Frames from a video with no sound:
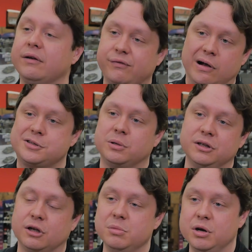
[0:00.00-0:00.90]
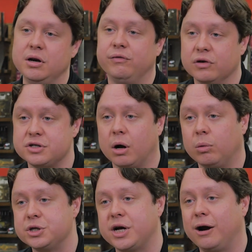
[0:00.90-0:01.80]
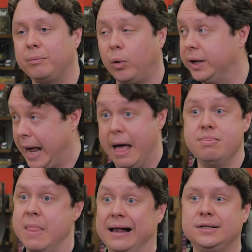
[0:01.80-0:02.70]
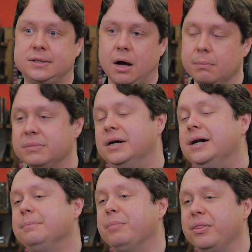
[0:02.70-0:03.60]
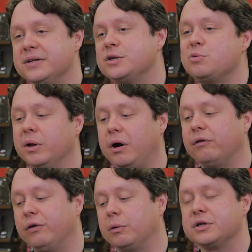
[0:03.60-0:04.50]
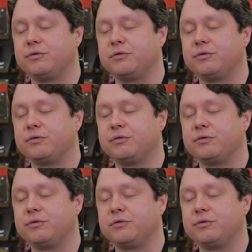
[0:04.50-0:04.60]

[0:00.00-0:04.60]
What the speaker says: and fostering the community for Star Wars Shatterpoint, and then some. But this is really our focus